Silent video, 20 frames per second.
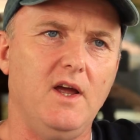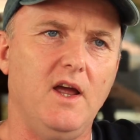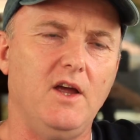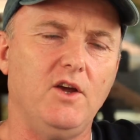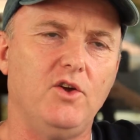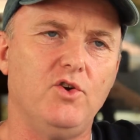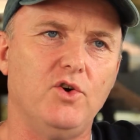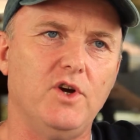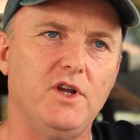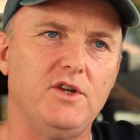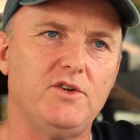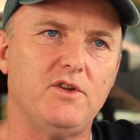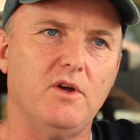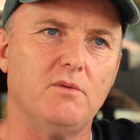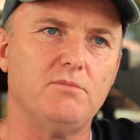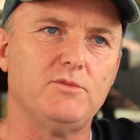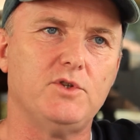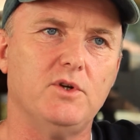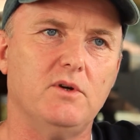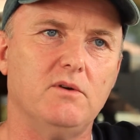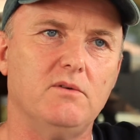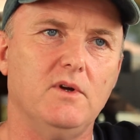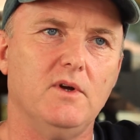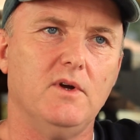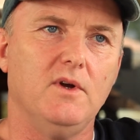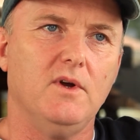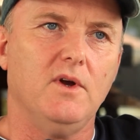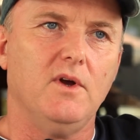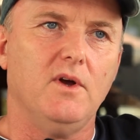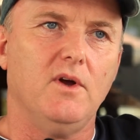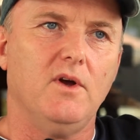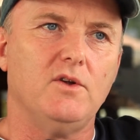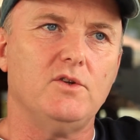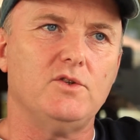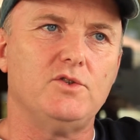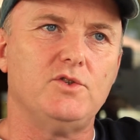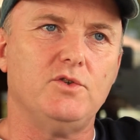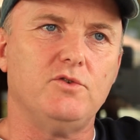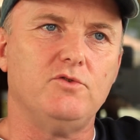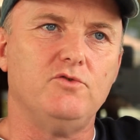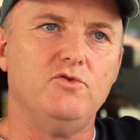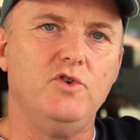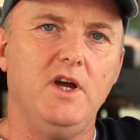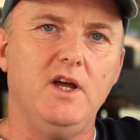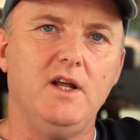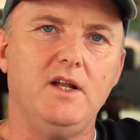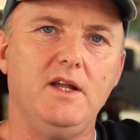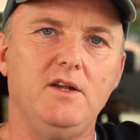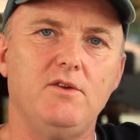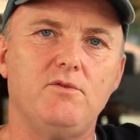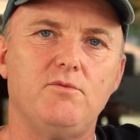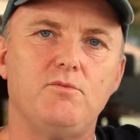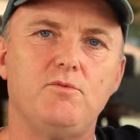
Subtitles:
encouraged them to really